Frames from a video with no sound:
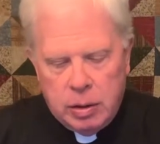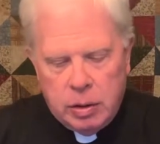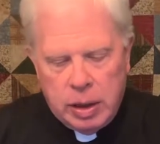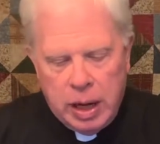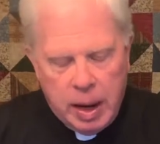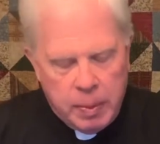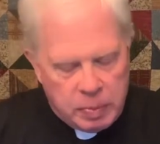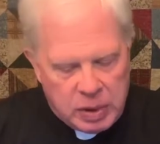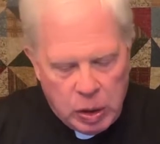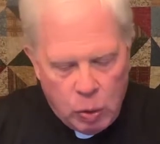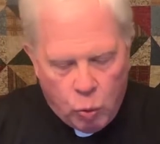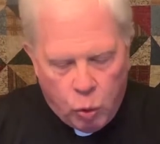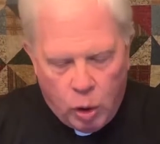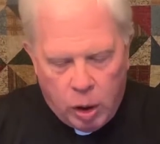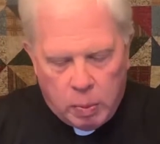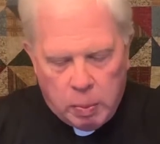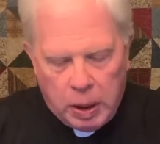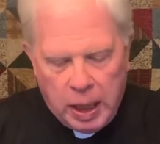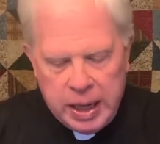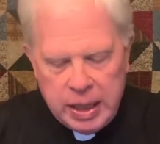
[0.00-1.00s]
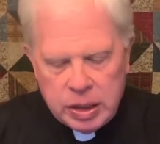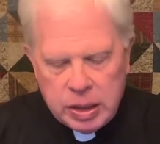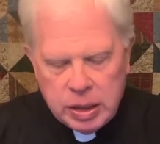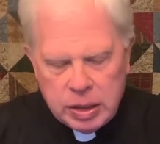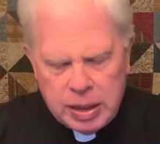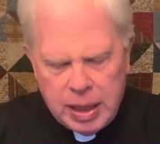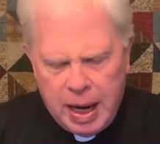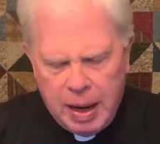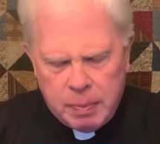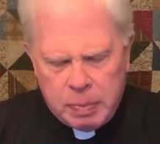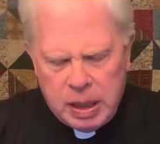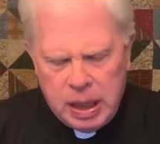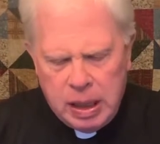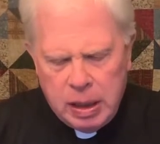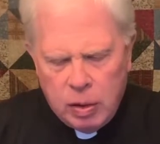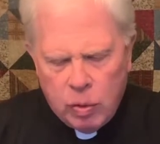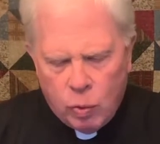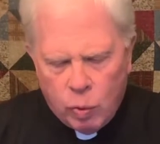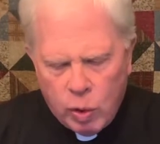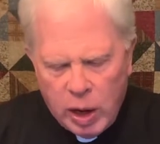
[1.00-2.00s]
empty workplaces,
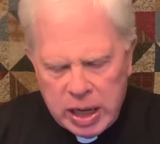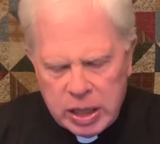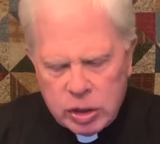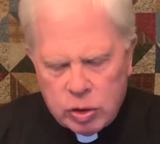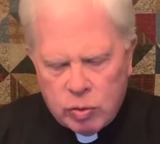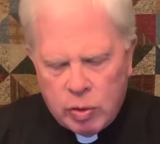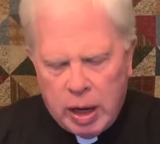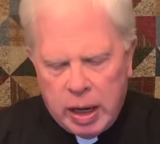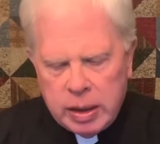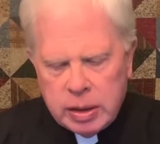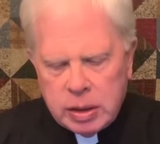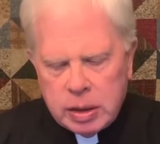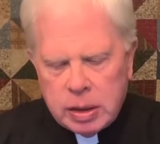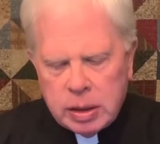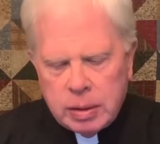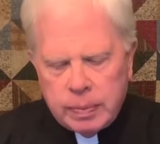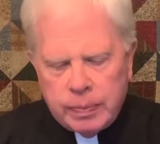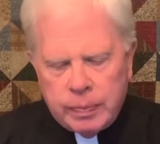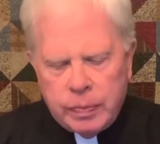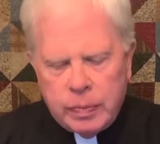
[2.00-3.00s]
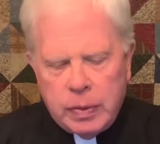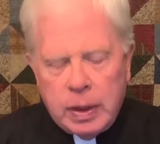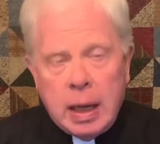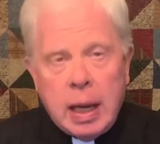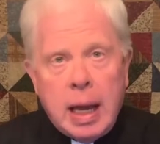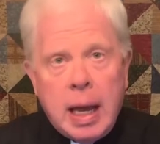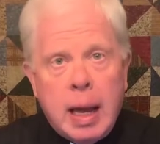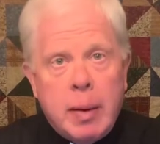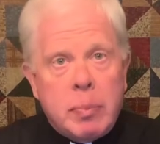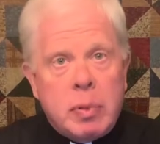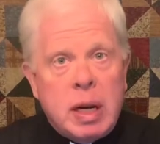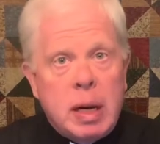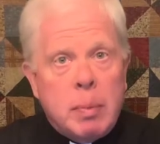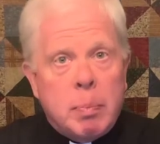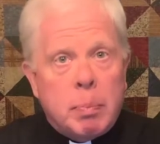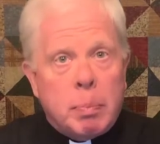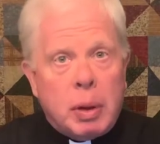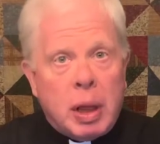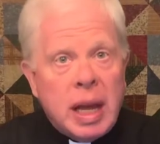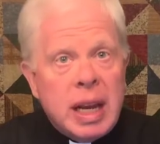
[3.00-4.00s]
empty restaurants empty
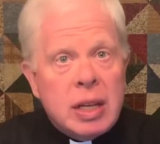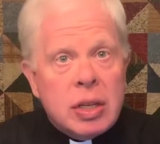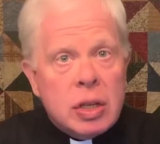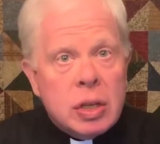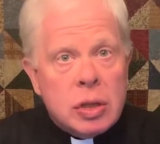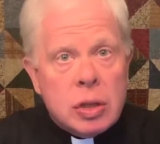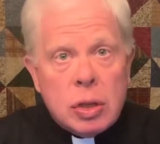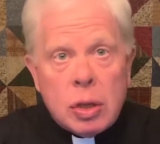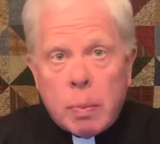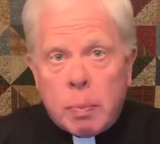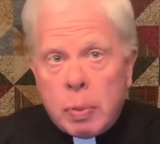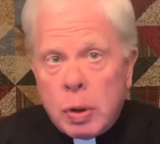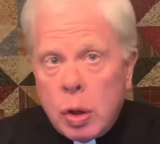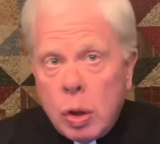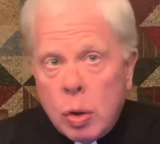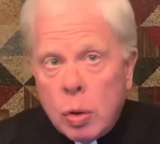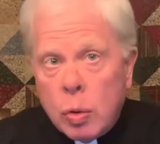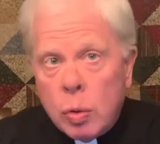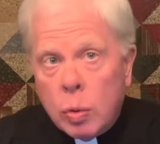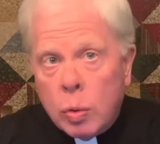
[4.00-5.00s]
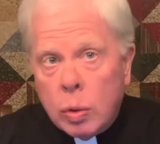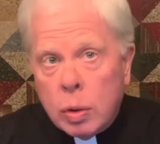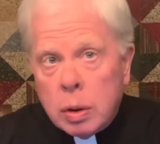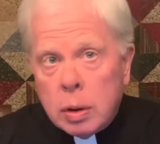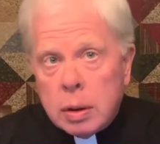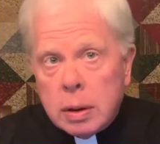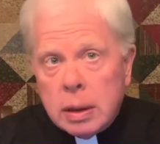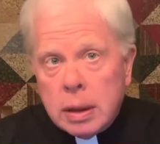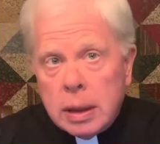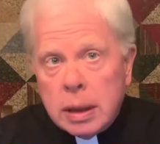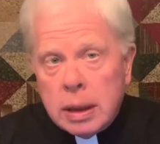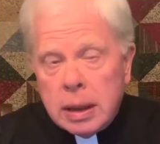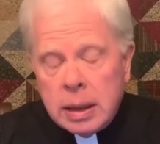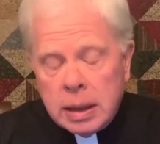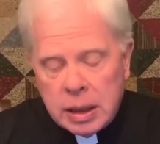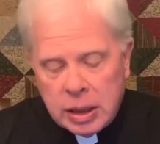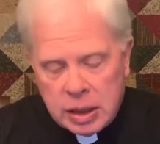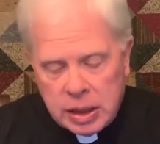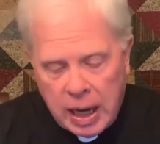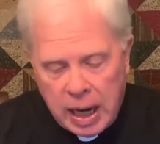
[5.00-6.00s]
places in the pew in
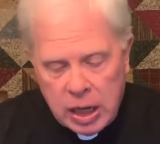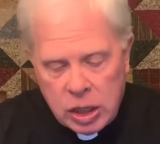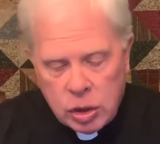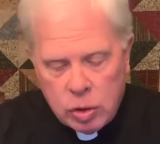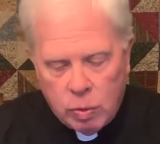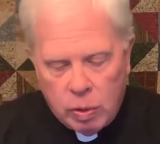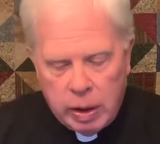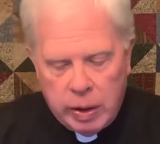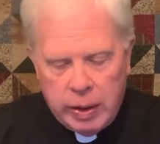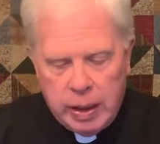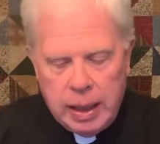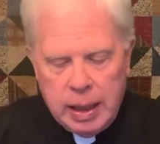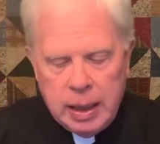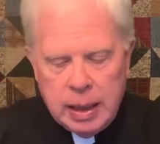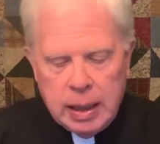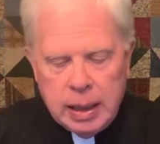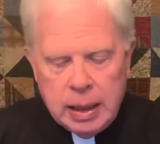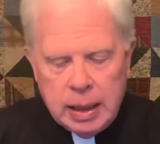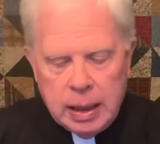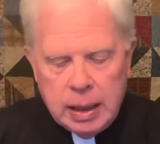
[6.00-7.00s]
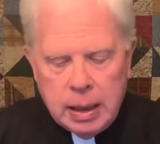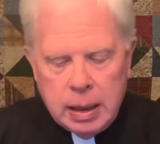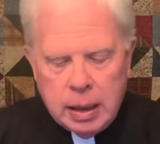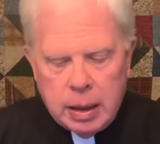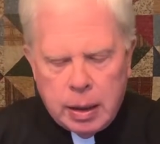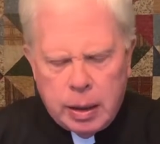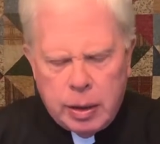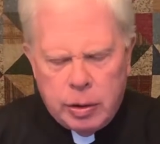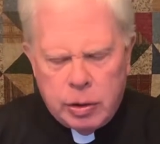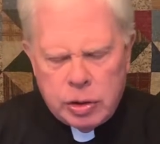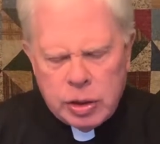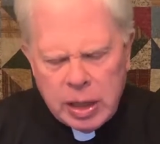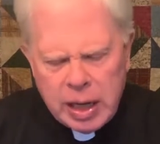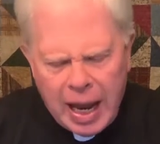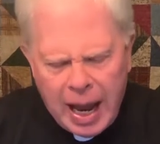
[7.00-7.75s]
the sanctuary. There's an